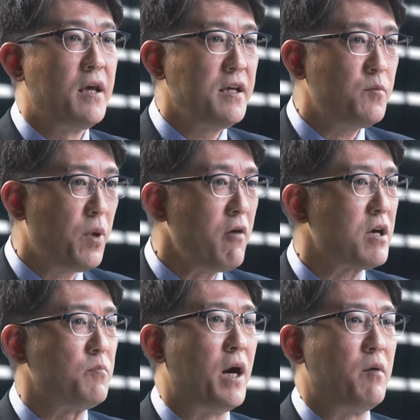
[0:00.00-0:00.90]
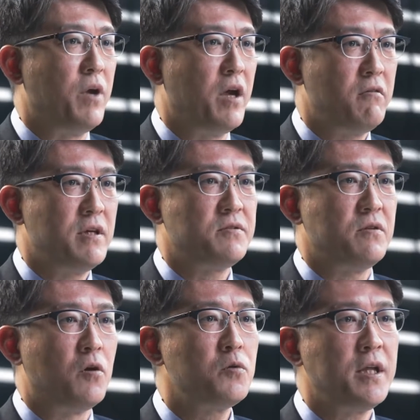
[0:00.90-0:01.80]
yet powered by various
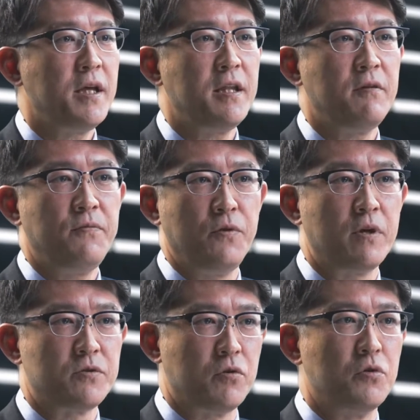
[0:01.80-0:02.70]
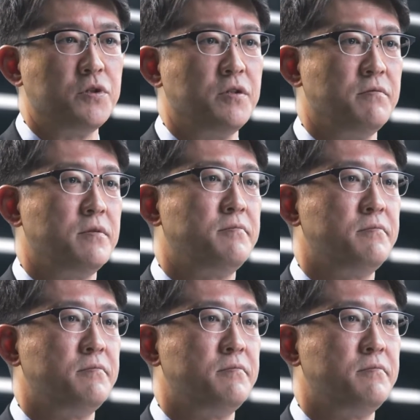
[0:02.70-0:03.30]
alternative fuel solutions,